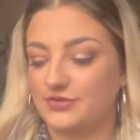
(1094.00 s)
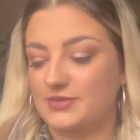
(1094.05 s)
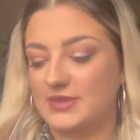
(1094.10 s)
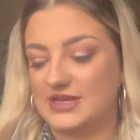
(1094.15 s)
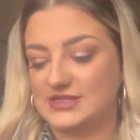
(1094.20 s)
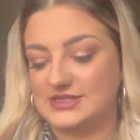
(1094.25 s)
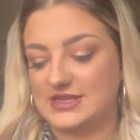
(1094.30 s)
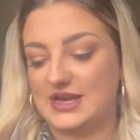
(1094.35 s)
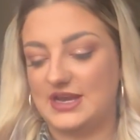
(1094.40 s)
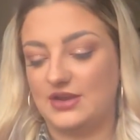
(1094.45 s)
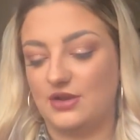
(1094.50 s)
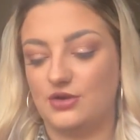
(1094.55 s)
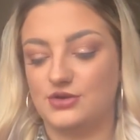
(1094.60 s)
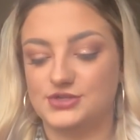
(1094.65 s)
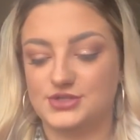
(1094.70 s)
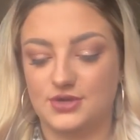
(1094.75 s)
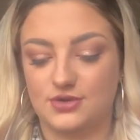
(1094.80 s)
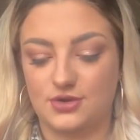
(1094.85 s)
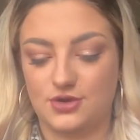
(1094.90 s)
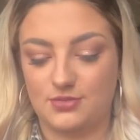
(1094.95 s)
from that side
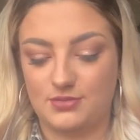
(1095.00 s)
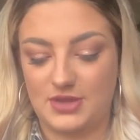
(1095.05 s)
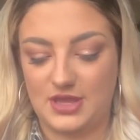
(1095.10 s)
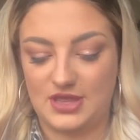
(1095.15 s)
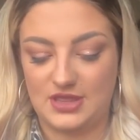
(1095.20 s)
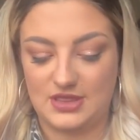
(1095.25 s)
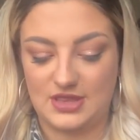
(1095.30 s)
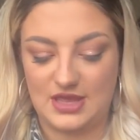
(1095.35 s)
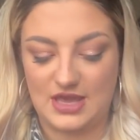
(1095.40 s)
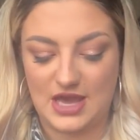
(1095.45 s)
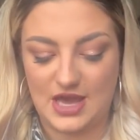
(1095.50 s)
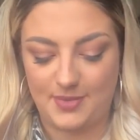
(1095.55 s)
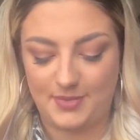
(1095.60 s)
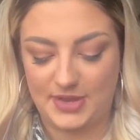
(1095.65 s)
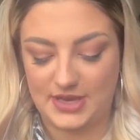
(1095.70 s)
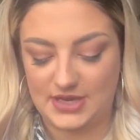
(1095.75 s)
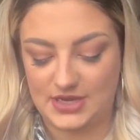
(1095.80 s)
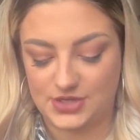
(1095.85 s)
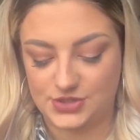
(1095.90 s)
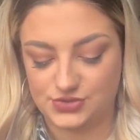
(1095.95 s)
also got me the
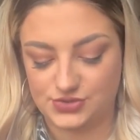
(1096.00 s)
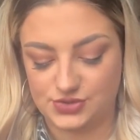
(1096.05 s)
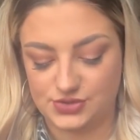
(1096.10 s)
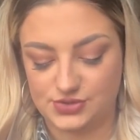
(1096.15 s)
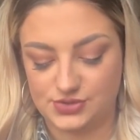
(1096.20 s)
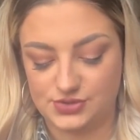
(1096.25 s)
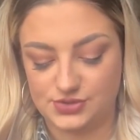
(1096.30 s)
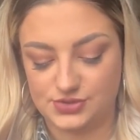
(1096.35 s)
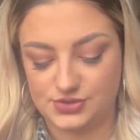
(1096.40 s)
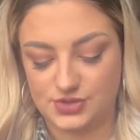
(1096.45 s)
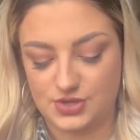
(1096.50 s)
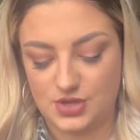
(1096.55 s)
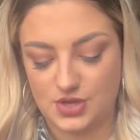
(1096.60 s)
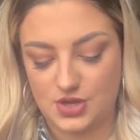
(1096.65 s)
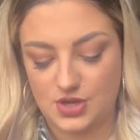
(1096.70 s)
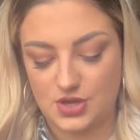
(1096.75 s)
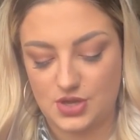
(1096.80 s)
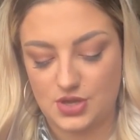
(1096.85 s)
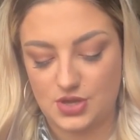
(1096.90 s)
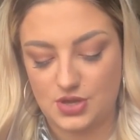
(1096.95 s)
Happy Naturals
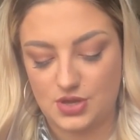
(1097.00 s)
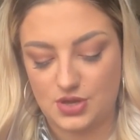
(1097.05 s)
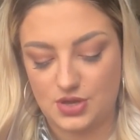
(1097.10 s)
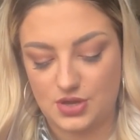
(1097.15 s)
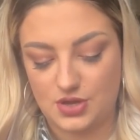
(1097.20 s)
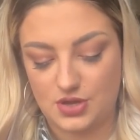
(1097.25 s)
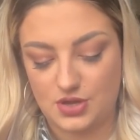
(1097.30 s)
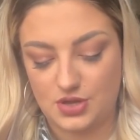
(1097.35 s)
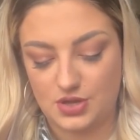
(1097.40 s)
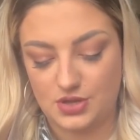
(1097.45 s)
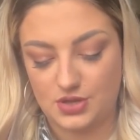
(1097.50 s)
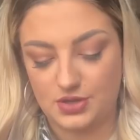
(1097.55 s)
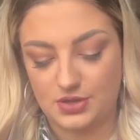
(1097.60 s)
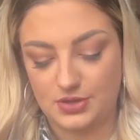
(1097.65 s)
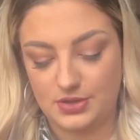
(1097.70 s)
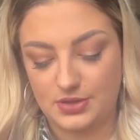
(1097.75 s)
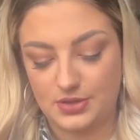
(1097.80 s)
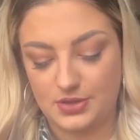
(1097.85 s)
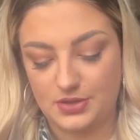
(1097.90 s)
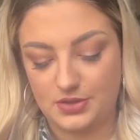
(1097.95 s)

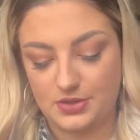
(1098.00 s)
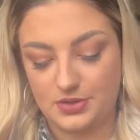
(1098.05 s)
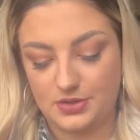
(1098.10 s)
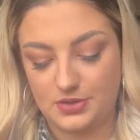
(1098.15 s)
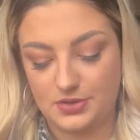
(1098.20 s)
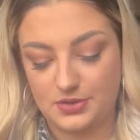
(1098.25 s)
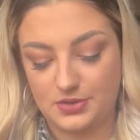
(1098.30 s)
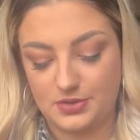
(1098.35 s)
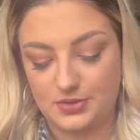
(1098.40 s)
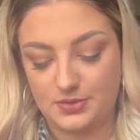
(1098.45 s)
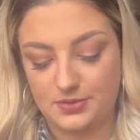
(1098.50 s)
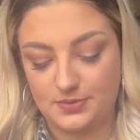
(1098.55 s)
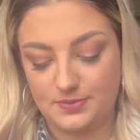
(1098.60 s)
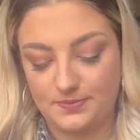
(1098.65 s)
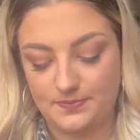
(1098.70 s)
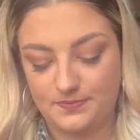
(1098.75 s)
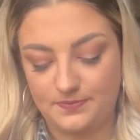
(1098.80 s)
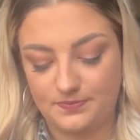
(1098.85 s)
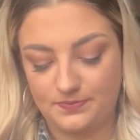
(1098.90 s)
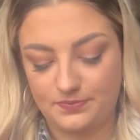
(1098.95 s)

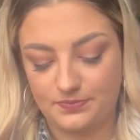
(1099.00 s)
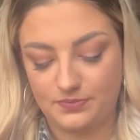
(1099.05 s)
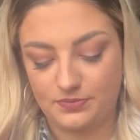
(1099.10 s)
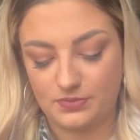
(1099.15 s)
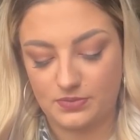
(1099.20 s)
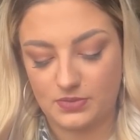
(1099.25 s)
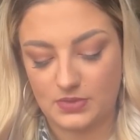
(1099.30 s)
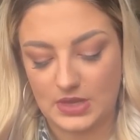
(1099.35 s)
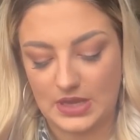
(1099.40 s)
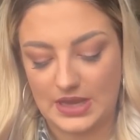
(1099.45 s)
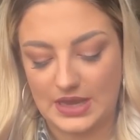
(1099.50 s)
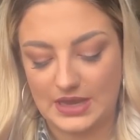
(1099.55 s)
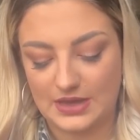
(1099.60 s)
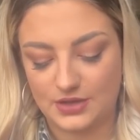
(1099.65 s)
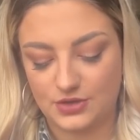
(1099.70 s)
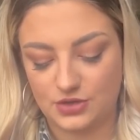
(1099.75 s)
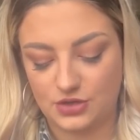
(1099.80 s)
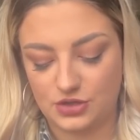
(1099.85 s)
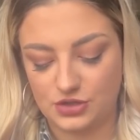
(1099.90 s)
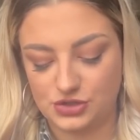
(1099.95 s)
um,
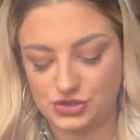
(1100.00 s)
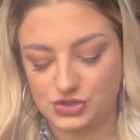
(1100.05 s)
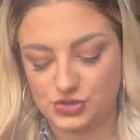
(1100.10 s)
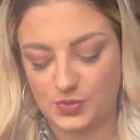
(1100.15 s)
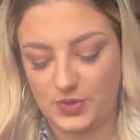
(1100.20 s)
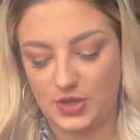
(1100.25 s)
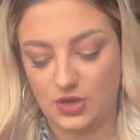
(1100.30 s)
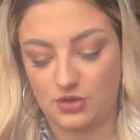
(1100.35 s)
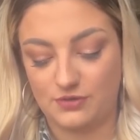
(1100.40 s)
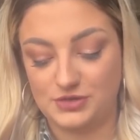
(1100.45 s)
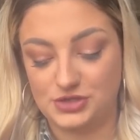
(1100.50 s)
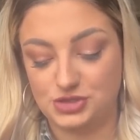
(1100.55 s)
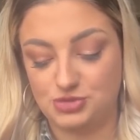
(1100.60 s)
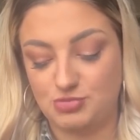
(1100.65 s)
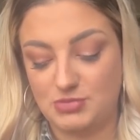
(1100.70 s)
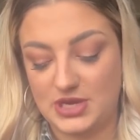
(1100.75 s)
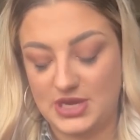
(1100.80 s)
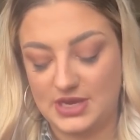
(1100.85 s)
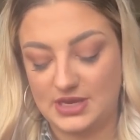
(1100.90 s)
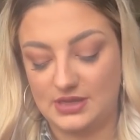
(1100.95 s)
Argan Oil and Sweet Orange
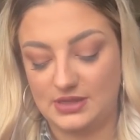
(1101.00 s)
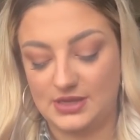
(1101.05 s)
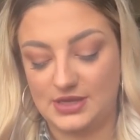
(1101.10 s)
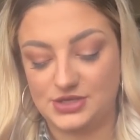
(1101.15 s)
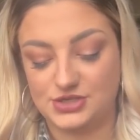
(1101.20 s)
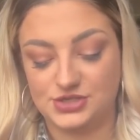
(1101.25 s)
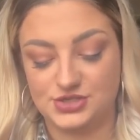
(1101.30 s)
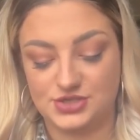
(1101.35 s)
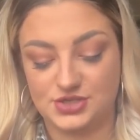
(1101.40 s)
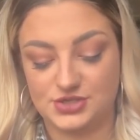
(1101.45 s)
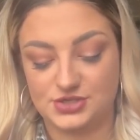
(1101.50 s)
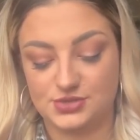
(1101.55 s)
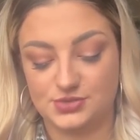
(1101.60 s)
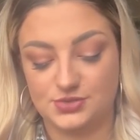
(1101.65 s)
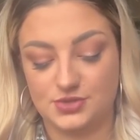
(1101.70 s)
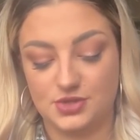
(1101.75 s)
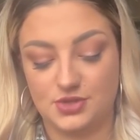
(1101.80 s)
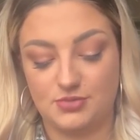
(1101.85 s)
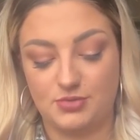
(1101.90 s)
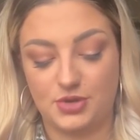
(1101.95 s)
mini collection. So this
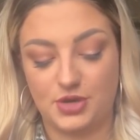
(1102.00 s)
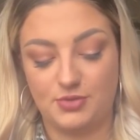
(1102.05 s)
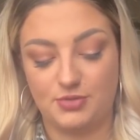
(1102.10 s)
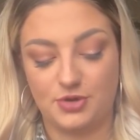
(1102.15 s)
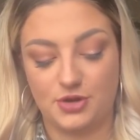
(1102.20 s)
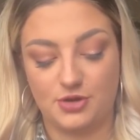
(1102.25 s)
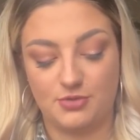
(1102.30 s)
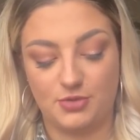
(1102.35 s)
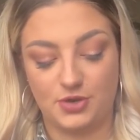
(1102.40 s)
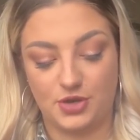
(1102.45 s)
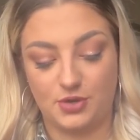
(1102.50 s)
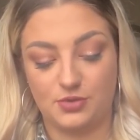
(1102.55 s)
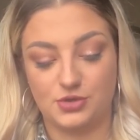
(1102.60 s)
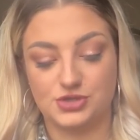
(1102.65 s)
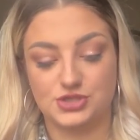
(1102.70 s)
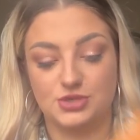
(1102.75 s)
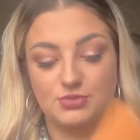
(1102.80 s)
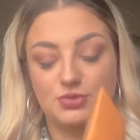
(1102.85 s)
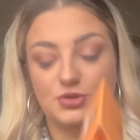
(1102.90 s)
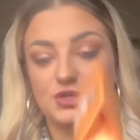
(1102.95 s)
comes with a body butter, a body
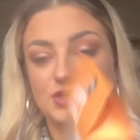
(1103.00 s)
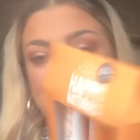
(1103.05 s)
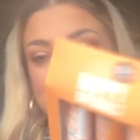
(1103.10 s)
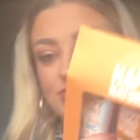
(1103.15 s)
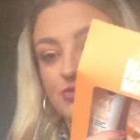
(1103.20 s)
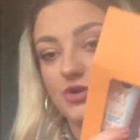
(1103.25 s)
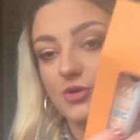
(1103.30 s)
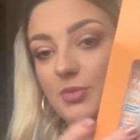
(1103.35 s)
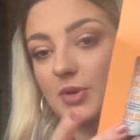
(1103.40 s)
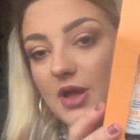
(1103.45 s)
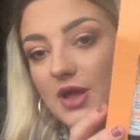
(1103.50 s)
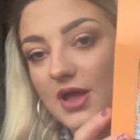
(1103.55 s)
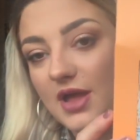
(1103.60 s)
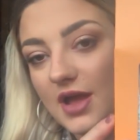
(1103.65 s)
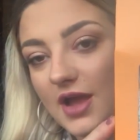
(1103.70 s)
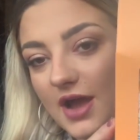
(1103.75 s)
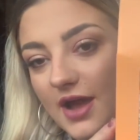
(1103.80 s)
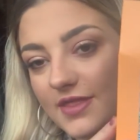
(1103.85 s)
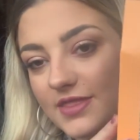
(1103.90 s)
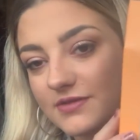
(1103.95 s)
wash and a body scrub
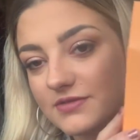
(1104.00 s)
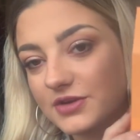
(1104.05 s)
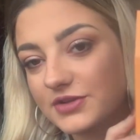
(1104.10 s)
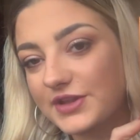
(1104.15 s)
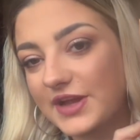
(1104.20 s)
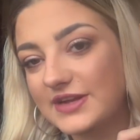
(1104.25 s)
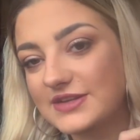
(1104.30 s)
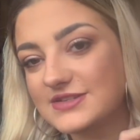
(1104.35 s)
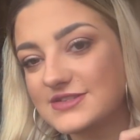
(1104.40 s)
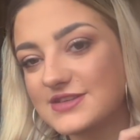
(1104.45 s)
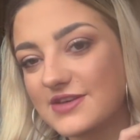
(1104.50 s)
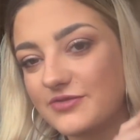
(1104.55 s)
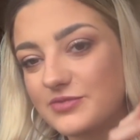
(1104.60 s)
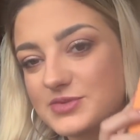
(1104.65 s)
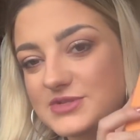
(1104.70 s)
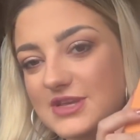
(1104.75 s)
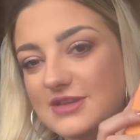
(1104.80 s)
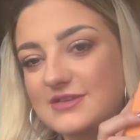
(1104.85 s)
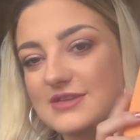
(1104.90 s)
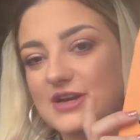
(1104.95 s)
and they're all
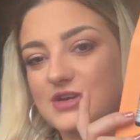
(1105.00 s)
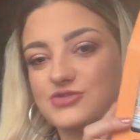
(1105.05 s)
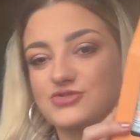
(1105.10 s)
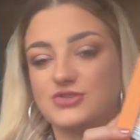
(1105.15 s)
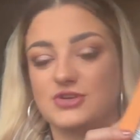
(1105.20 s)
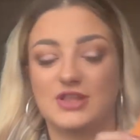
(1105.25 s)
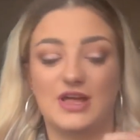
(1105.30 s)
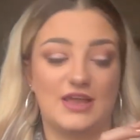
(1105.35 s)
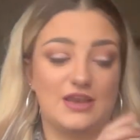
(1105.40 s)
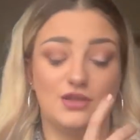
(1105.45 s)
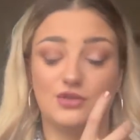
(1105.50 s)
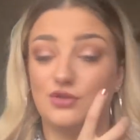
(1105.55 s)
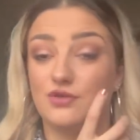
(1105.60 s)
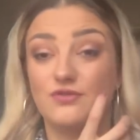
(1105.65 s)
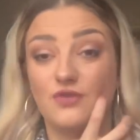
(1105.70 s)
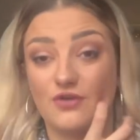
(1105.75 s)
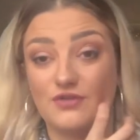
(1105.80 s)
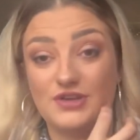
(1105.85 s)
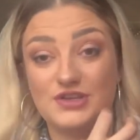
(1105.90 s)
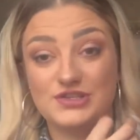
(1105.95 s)
97% natural and I
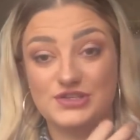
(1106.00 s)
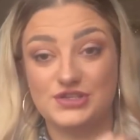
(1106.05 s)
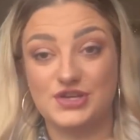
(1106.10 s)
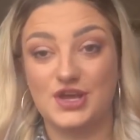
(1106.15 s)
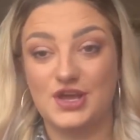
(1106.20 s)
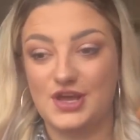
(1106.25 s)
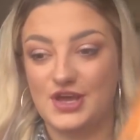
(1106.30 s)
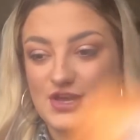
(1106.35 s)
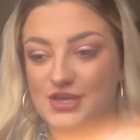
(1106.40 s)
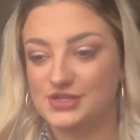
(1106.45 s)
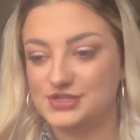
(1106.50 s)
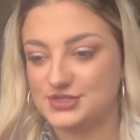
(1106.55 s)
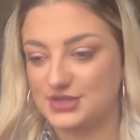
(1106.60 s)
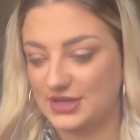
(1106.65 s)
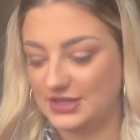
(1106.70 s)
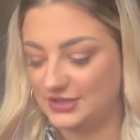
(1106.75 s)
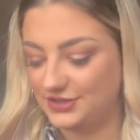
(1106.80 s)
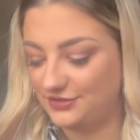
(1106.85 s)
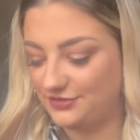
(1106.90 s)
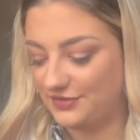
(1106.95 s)
love orange
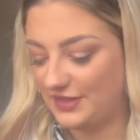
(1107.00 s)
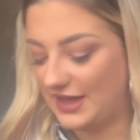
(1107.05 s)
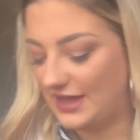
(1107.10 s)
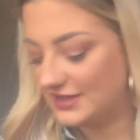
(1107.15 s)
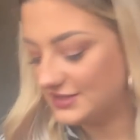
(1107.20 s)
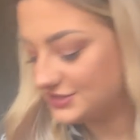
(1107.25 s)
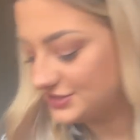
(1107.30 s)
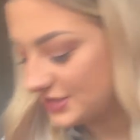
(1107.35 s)
so I love that